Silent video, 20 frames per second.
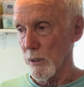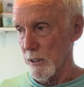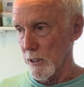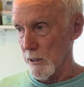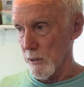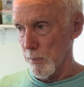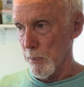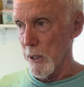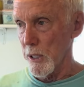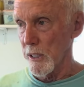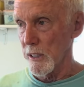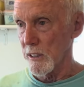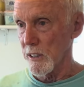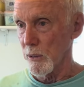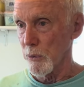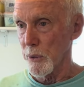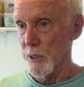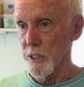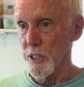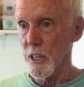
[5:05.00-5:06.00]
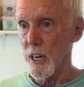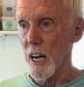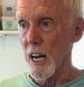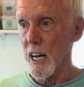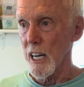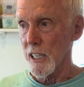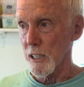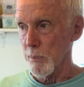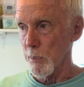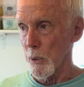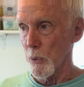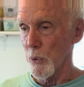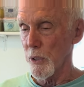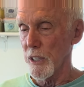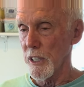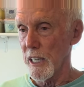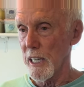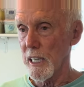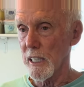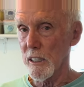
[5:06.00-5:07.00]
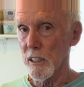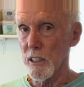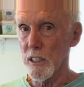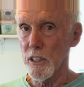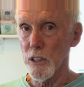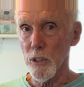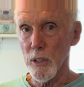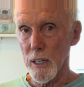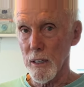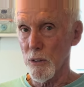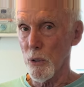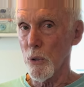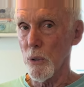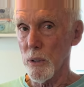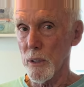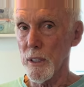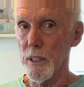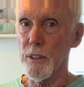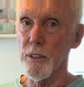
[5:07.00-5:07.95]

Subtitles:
experience it with your eyes, but when you handle it, you have a whole